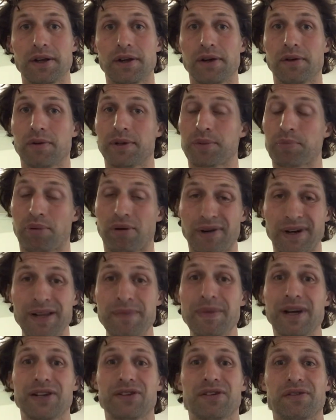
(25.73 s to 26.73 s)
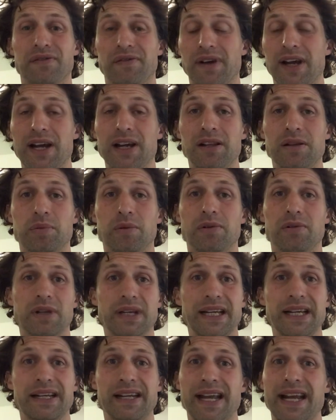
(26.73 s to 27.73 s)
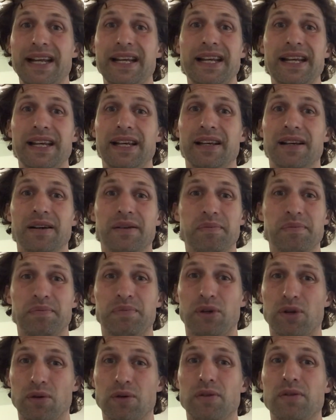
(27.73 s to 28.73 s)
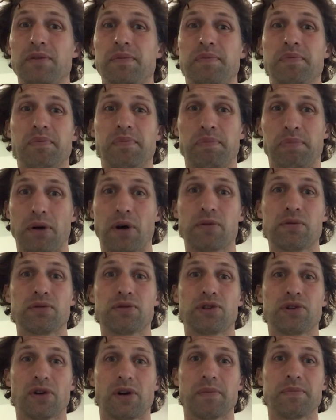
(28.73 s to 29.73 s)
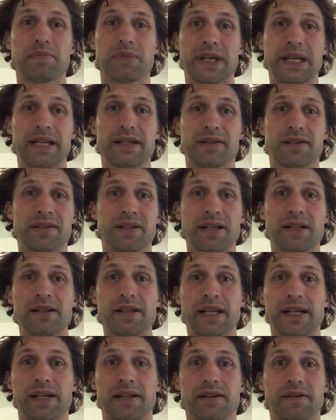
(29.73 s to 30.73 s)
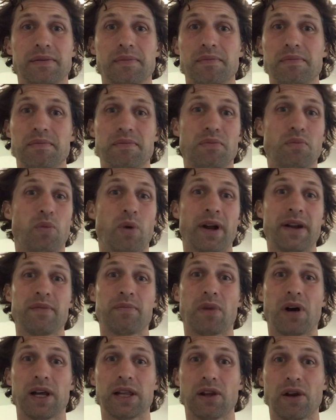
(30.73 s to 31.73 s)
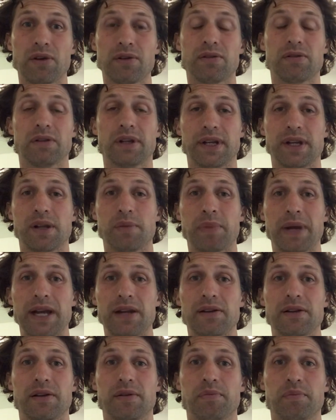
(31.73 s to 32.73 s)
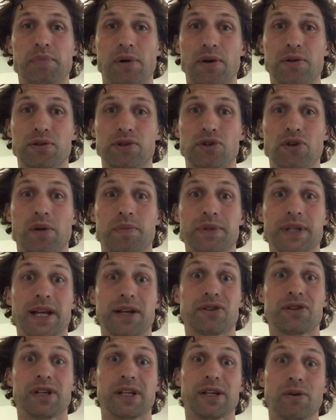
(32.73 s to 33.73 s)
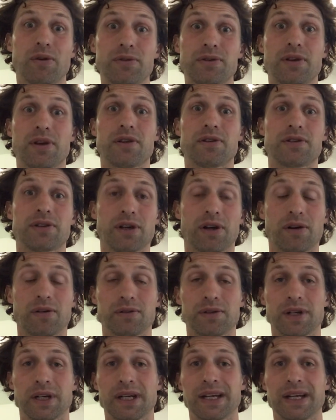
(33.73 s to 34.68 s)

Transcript: was pretty much available in any good bottle shop in Sydney. One of my local independent bottle shops actually also sold